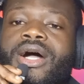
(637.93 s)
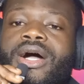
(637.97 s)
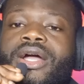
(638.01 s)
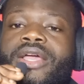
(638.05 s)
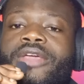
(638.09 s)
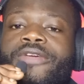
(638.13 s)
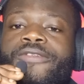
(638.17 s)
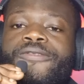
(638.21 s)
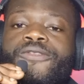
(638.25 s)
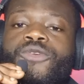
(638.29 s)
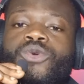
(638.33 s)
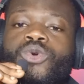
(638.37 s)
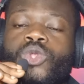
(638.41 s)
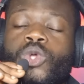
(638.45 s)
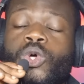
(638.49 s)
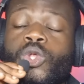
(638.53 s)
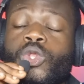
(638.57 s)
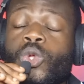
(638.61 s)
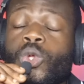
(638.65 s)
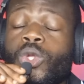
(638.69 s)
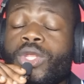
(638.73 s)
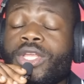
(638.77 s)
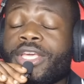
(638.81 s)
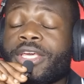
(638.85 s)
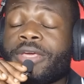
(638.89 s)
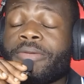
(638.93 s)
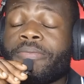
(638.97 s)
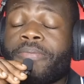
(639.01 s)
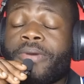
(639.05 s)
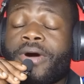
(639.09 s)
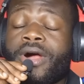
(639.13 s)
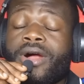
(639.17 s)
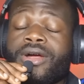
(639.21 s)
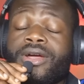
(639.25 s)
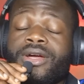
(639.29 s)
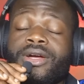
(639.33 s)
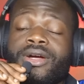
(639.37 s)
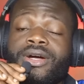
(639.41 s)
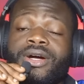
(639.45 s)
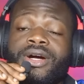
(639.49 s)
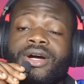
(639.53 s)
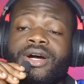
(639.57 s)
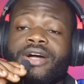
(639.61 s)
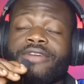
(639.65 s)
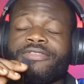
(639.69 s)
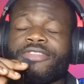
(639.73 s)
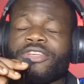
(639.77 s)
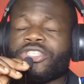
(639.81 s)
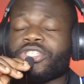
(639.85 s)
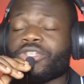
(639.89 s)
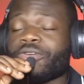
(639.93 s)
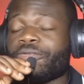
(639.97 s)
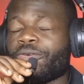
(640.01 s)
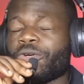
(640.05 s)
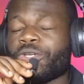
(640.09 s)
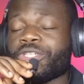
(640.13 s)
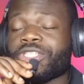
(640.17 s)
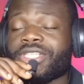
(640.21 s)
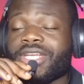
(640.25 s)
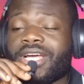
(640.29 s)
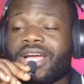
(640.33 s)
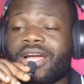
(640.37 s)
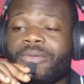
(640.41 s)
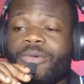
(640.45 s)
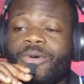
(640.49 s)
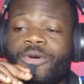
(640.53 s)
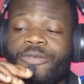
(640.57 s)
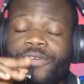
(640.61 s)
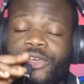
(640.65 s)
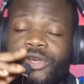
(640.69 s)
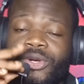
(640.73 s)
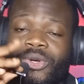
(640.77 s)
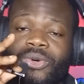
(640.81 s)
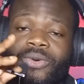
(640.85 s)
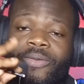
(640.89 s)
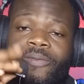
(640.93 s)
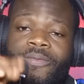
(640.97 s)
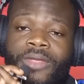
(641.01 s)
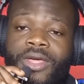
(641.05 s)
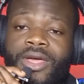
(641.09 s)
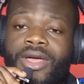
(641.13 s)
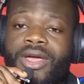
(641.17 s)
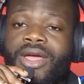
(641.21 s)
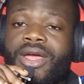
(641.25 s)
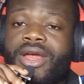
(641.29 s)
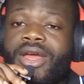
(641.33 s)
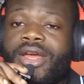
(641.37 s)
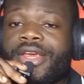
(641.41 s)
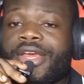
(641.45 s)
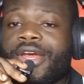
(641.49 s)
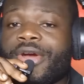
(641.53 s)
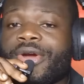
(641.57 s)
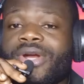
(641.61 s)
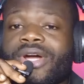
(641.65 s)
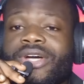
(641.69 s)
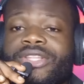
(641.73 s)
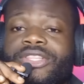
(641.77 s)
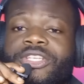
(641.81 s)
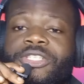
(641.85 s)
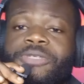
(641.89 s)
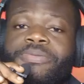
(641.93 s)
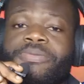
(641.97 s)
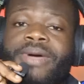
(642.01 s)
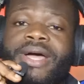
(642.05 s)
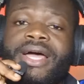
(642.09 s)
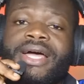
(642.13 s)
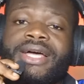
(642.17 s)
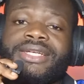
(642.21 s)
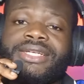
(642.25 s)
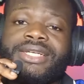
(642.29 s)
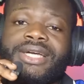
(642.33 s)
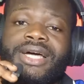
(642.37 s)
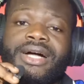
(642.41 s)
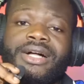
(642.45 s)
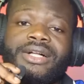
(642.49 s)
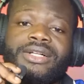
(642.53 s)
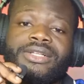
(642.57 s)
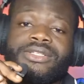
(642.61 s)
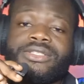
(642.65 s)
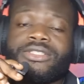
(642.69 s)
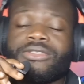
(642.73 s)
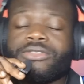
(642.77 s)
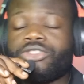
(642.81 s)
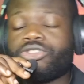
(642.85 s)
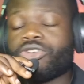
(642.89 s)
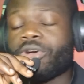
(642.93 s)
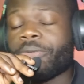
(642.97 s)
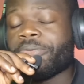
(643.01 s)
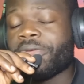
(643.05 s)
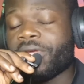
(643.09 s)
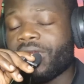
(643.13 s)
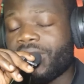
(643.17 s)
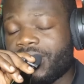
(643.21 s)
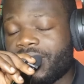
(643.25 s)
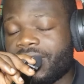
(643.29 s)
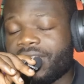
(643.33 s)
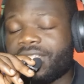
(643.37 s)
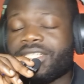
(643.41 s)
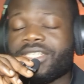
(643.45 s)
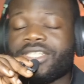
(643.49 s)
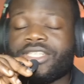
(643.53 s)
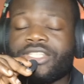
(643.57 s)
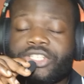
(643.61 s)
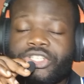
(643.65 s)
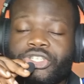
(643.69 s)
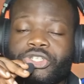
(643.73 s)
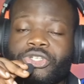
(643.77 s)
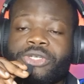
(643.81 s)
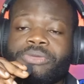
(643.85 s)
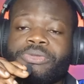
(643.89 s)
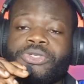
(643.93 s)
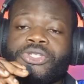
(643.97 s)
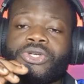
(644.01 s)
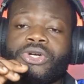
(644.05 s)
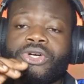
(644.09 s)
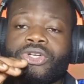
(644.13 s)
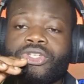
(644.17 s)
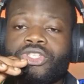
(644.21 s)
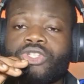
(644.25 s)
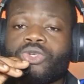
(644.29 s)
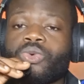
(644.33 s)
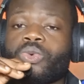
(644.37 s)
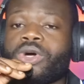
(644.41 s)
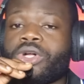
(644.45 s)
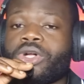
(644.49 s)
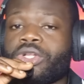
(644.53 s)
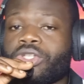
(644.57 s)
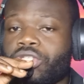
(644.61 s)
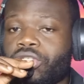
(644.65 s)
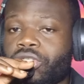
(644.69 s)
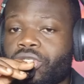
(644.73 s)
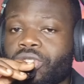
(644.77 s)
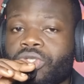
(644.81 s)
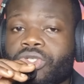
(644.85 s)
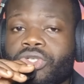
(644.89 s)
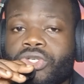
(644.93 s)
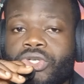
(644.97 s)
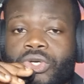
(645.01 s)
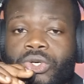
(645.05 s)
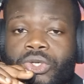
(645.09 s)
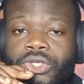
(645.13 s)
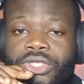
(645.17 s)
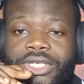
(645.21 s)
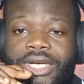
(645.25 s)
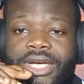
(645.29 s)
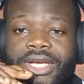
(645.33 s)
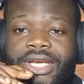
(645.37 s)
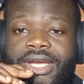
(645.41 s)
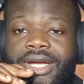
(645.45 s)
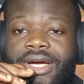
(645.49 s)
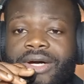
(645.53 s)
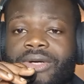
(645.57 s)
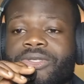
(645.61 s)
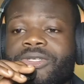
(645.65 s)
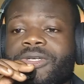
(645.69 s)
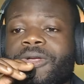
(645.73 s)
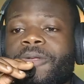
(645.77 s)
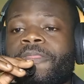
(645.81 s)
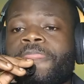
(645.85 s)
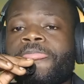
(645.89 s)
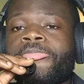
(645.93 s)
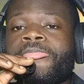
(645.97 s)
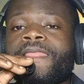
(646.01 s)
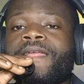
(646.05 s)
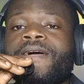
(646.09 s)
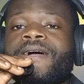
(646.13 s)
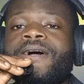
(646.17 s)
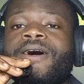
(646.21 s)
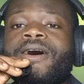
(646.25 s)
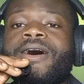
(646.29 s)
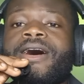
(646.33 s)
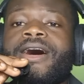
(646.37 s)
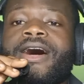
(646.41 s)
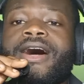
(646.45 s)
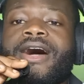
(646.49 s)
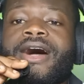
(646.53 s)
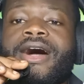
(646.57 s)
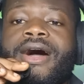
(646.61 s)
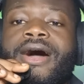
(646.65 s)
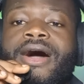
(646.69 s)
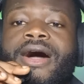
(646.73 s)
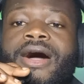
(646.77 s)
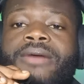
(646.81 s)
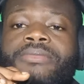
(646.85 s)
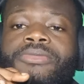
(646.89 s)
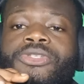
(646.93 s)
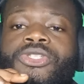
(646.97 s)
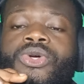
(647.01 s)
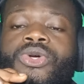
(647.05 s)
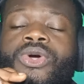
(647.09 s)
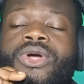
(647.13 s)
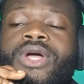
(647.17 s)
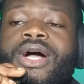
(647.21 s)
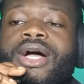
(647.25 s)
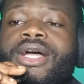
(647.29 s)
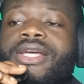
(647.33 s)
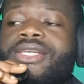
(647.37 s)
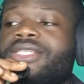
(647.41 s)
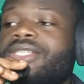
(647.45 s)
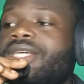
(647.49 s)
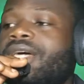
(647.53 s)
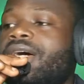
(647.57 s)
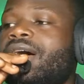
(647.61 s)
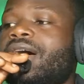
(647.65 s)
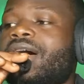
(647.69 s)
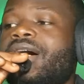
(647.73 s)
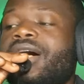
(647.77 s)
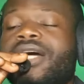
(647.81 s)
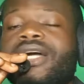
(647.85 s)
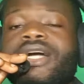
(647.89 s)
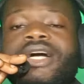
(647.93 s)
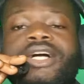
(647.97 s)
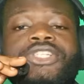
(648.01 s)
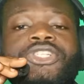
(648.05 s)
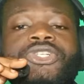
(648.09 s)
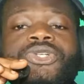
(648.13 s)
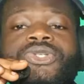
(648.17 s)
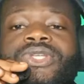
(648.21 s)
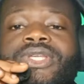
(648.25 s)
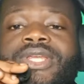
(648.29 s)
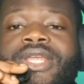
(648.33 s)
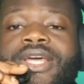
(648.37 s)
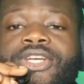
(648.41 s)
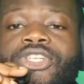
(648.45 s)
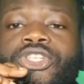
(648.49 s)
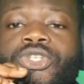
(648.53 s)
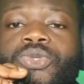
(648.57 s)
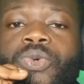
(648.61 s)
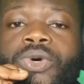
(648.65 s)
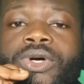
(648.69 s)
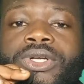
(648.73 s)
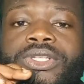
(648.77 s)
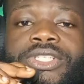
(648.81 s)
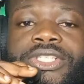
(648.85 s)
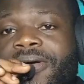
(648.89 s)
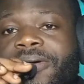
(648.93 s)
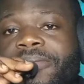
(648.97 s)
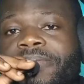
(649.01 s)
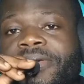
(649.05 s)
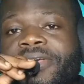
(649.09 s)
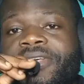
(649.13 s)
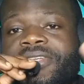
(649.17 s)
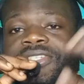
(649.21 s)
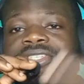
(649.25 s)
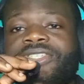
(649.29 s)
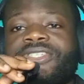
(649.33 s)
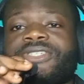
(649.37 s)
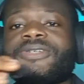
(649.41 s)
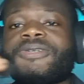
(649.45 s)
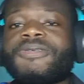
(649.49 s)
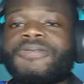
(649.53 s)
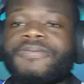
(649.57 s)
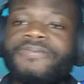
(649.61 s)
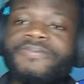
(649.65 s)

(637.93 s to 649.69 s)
If you don't know Linkin Park, this is your first time of, you know, hearing out this band, I'll drop their links in the description. Do well to, you know, check it out. So guys, catch you on the next one. Peace.